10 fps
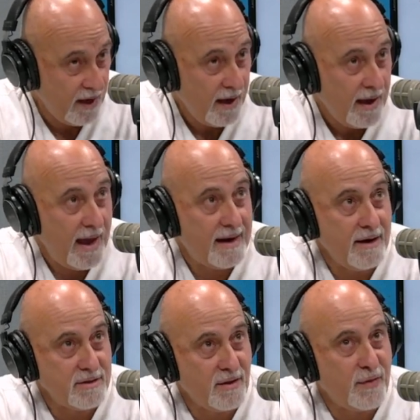And
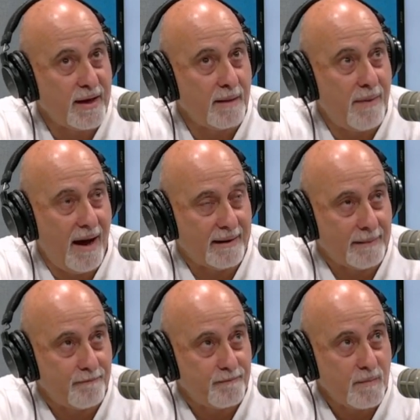here's the thing about it.
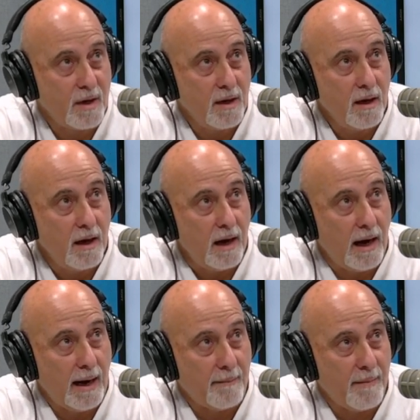
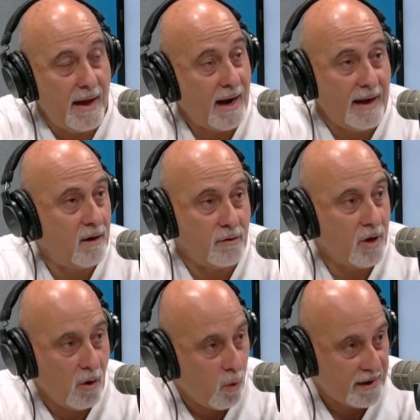And I don't know
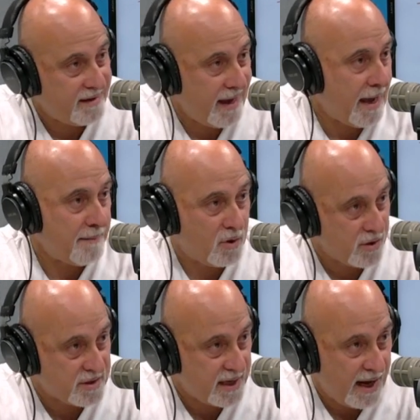what game
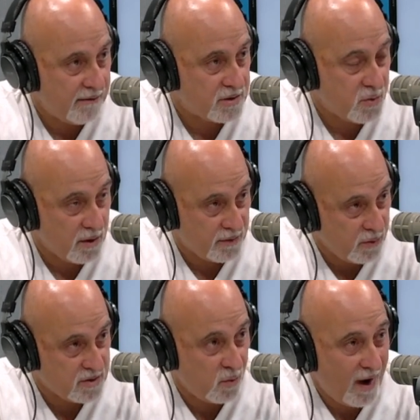Chris Collinsworth
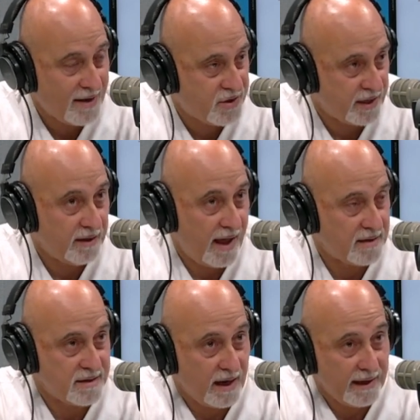was watching
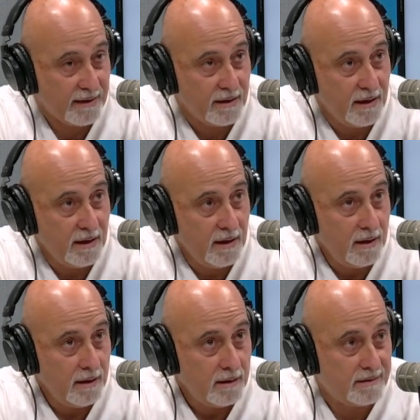last night.
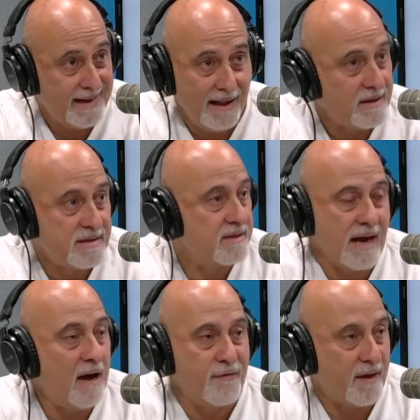Dallas's
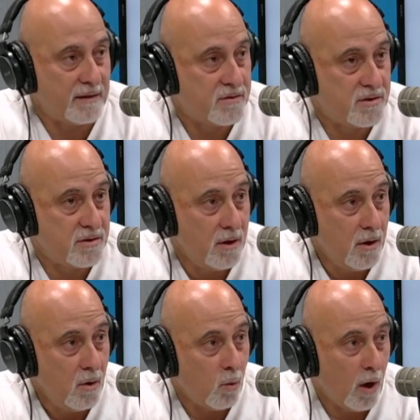offense
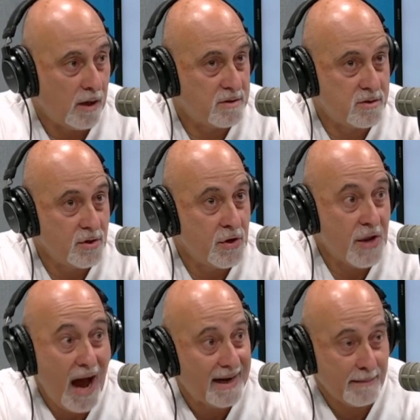was
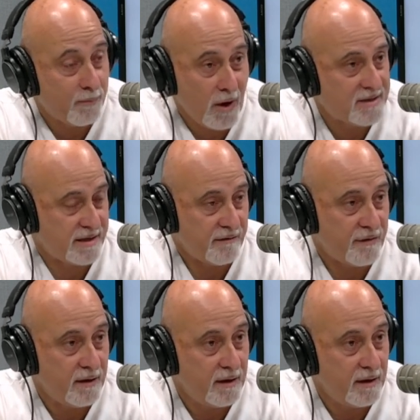not impressive.